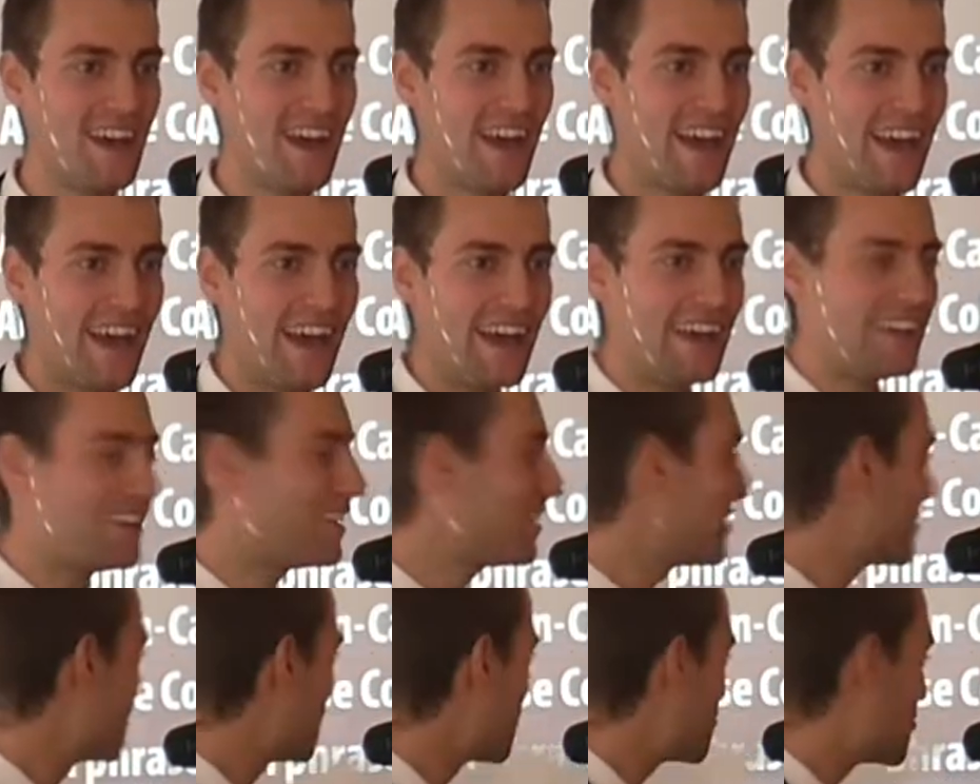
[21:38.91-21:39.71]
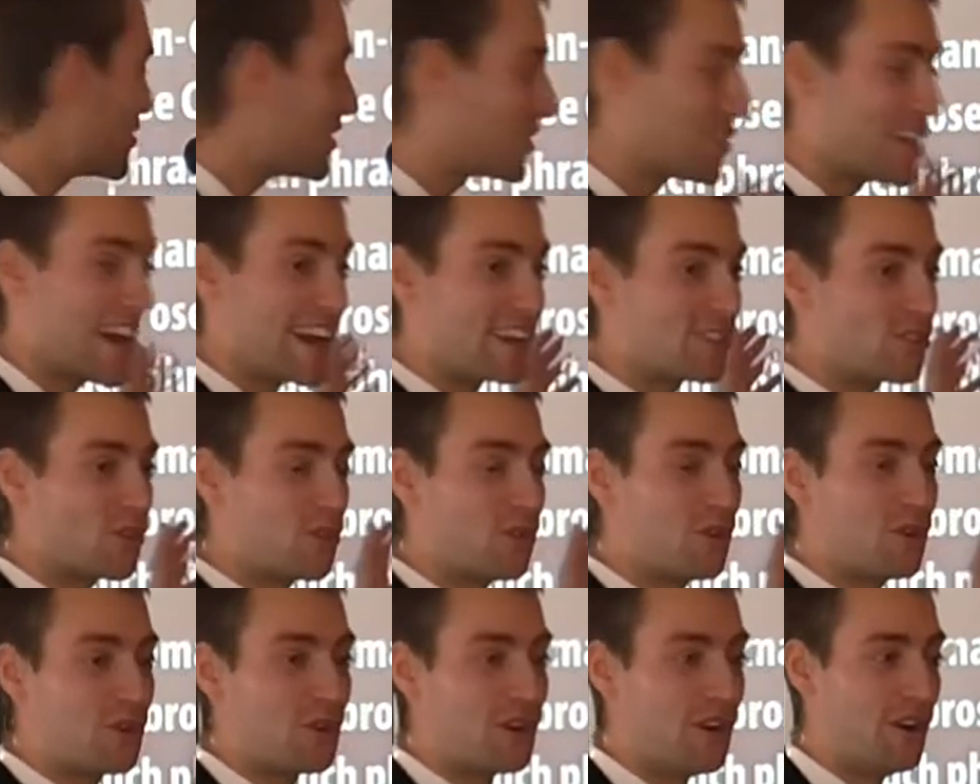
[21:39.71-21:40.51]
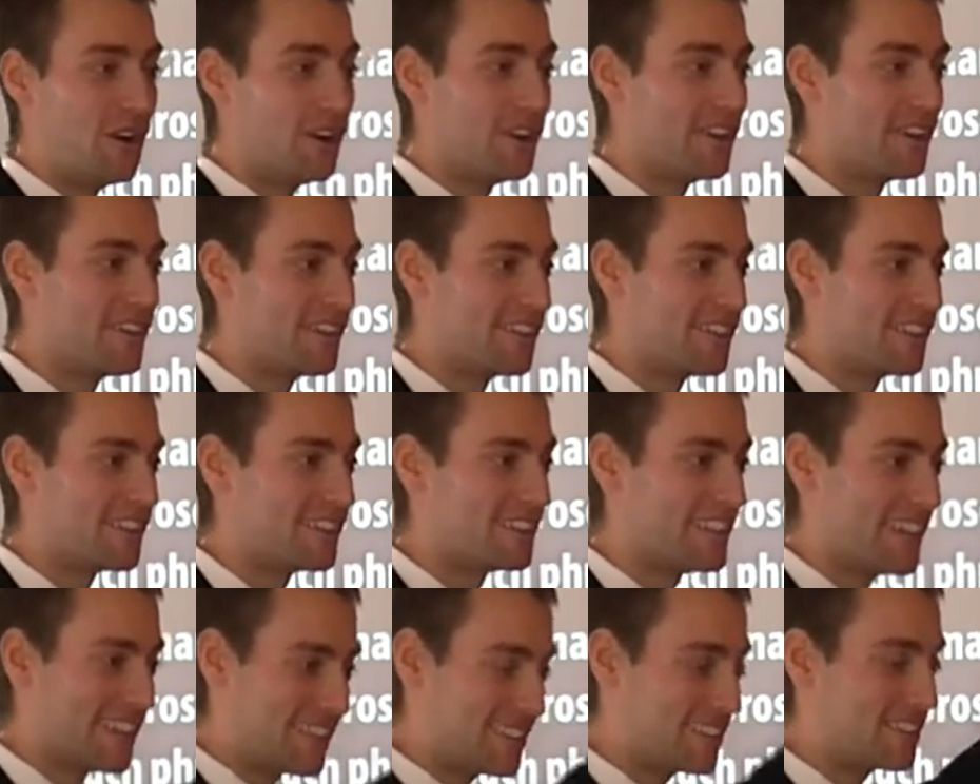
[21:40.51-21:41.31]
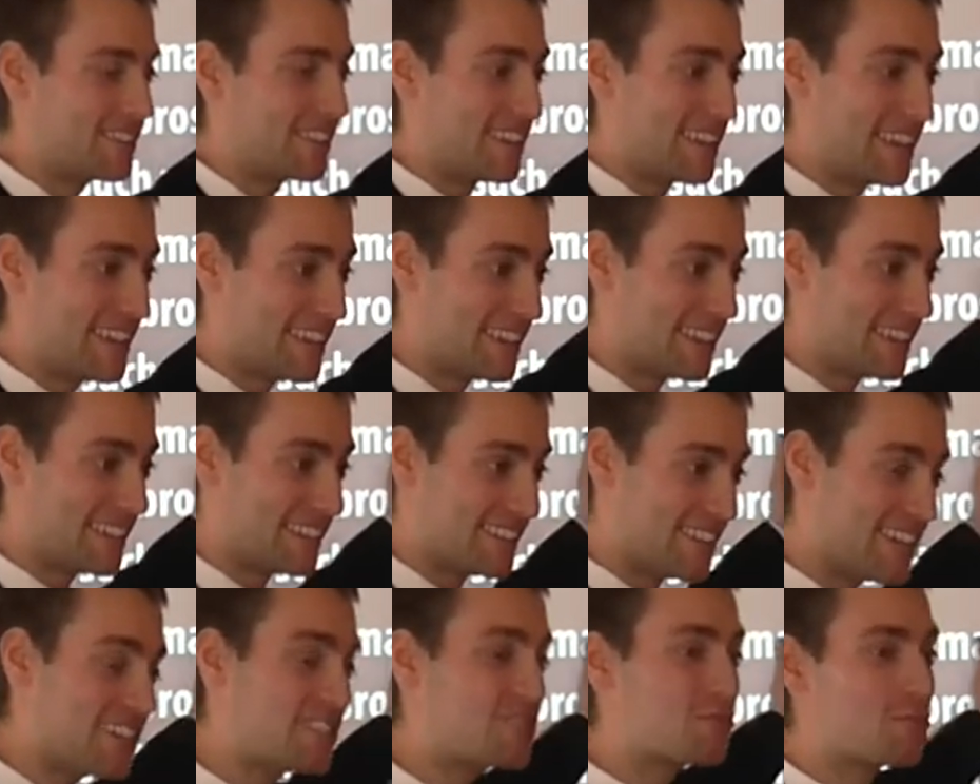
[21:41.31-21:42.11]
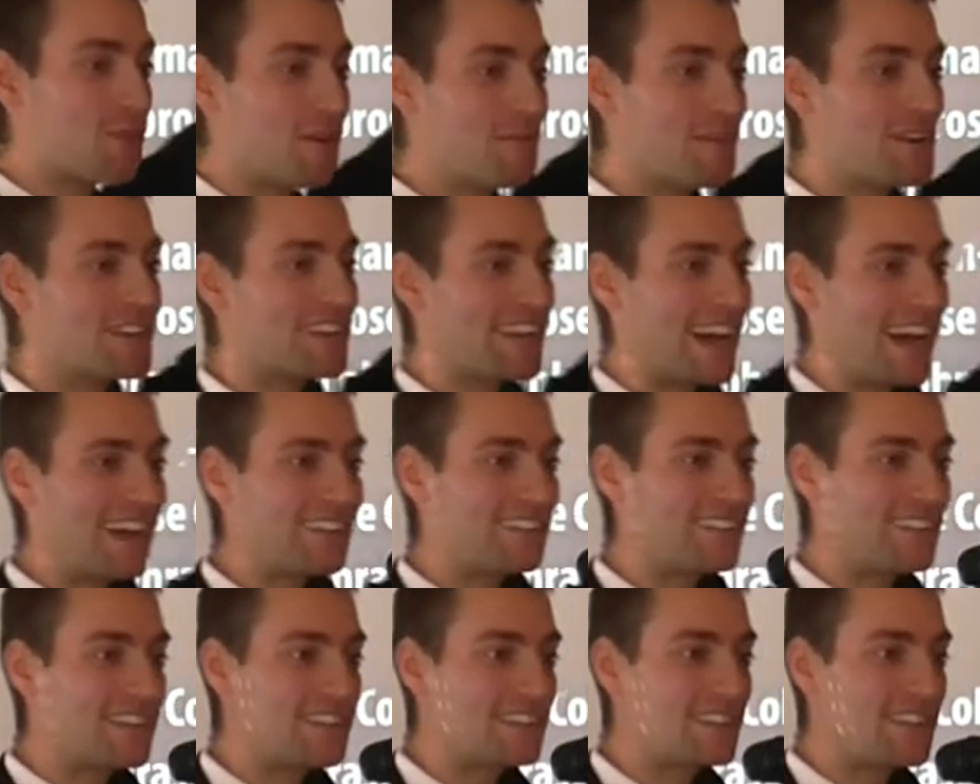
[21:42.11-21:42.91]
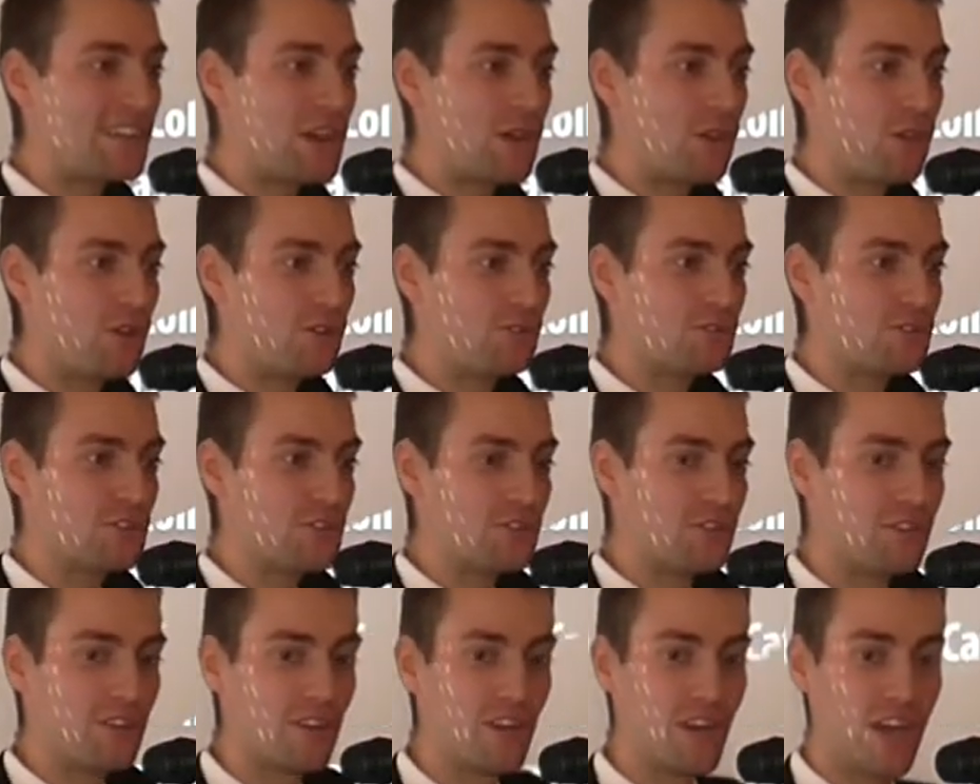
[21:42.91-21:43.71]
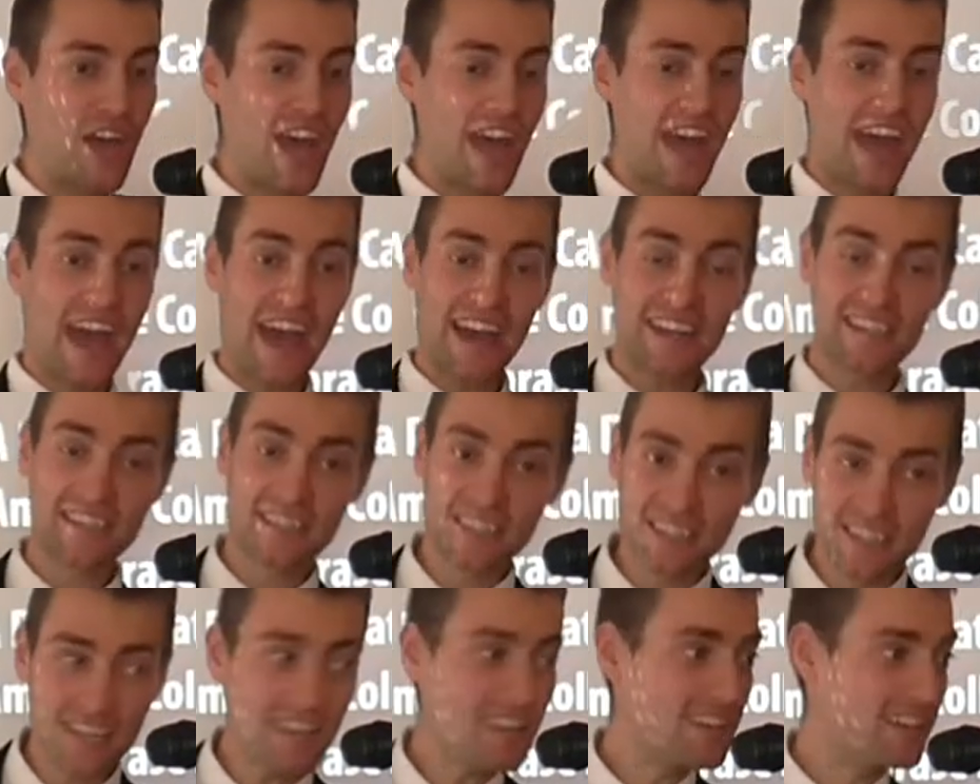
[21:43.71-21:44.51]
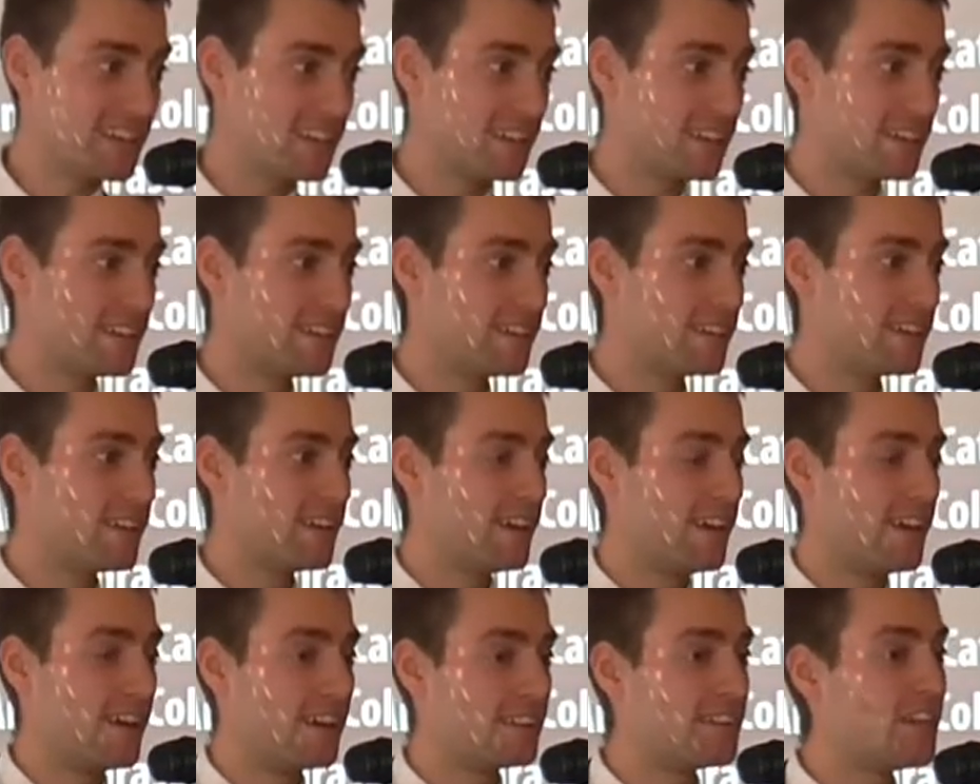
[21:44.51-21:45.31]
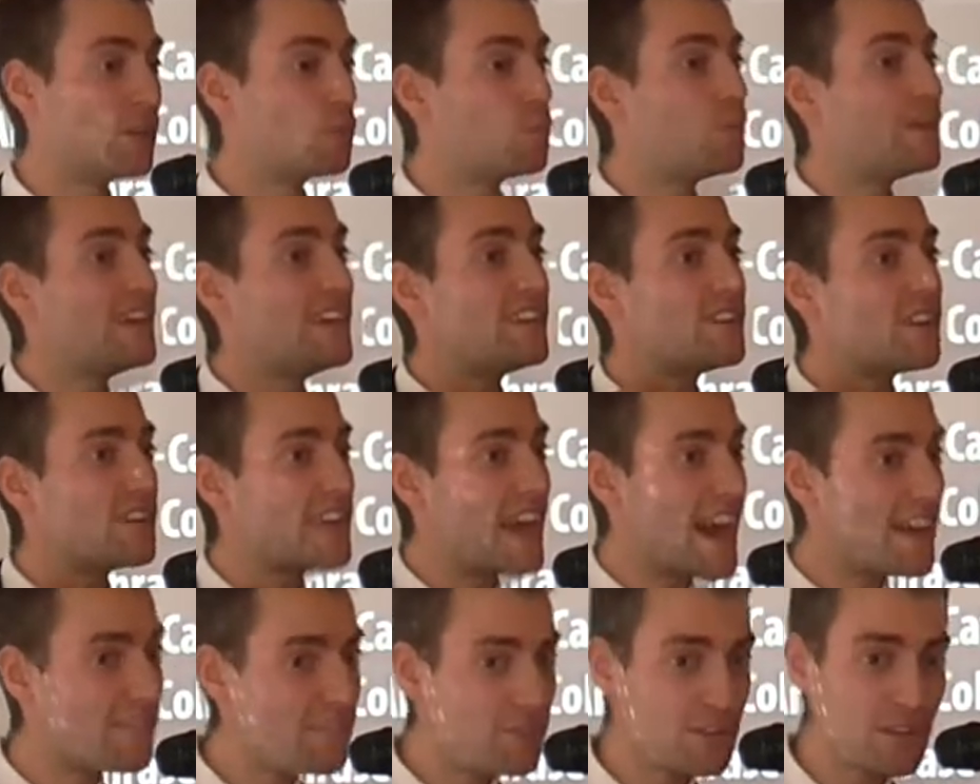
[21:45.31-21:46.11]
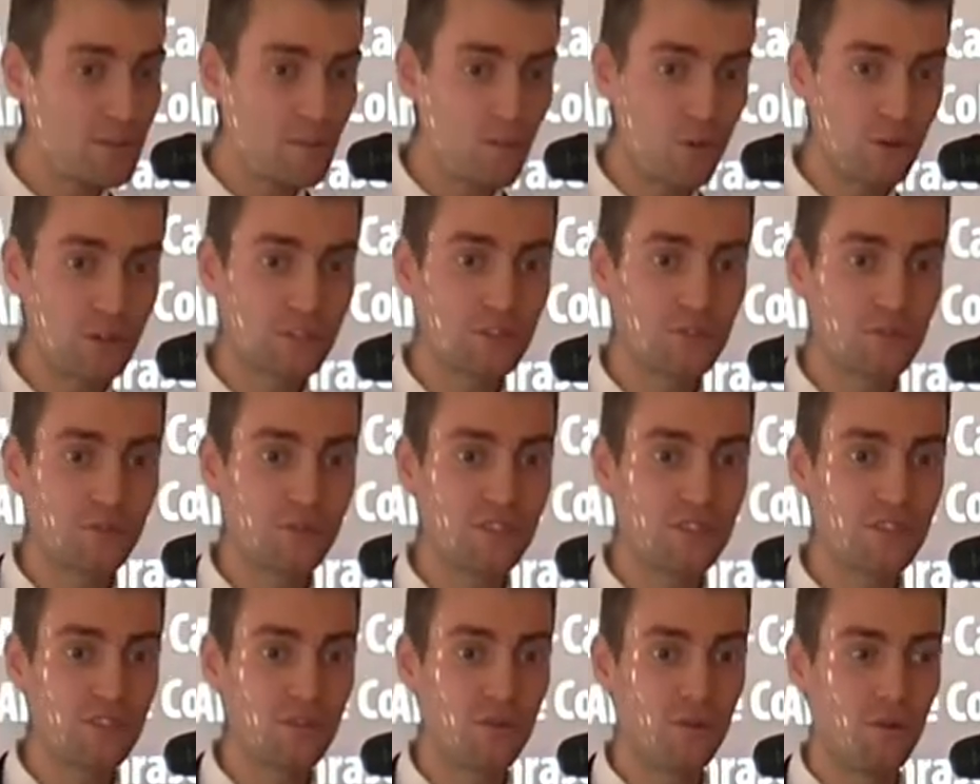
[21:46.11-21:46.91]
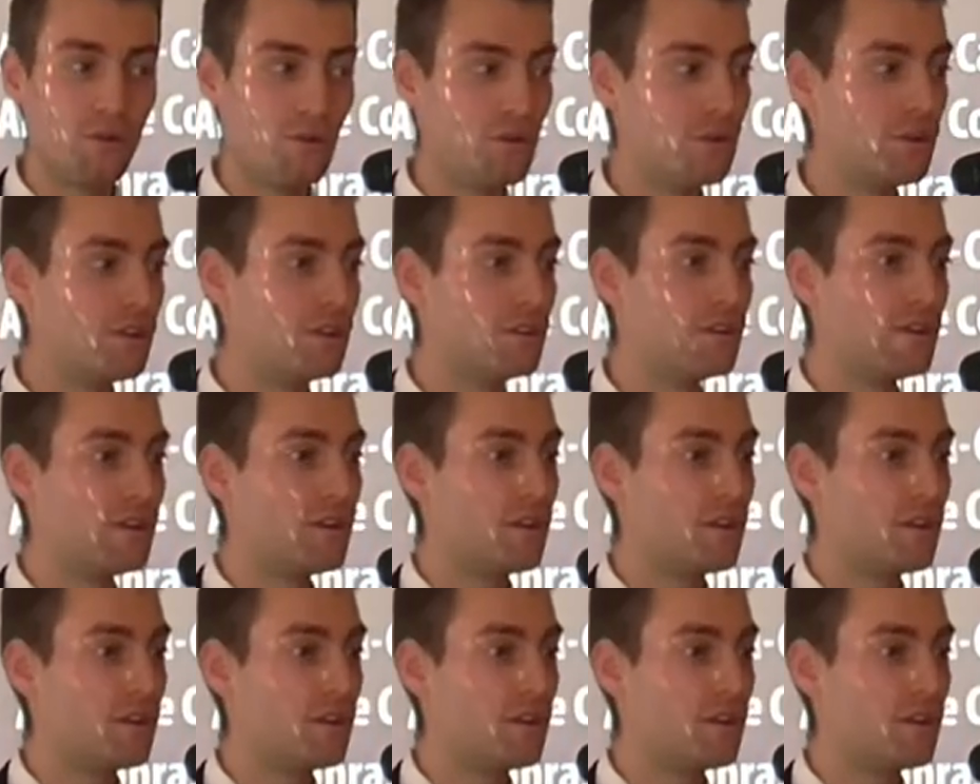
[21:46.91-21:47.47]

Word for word: And we thank the Lord that this Roman Catholic theologian has seen that we don't have an immortal soul,